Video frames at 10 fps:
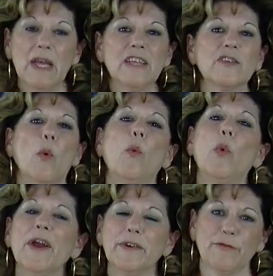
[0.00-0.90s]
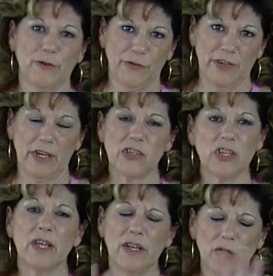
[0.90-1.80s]
It's a wonderful
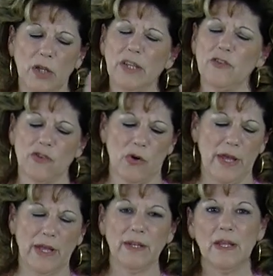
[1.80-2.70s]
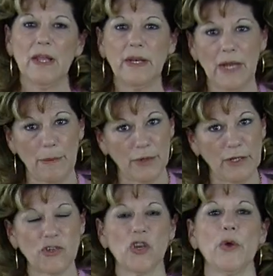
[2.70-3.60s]
dish and you'll enjoy it. Now I'm
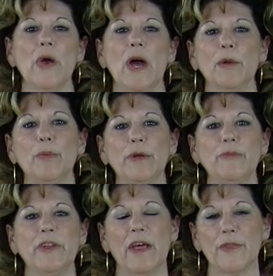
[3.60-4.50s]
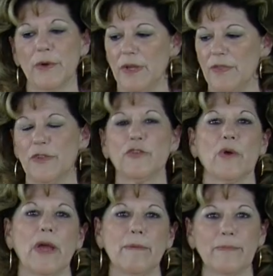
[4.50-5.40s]
going to show you how to put them together in the
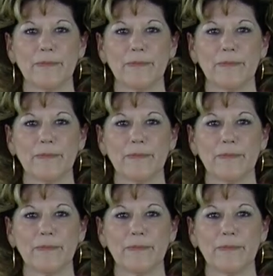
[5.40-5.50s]
tray.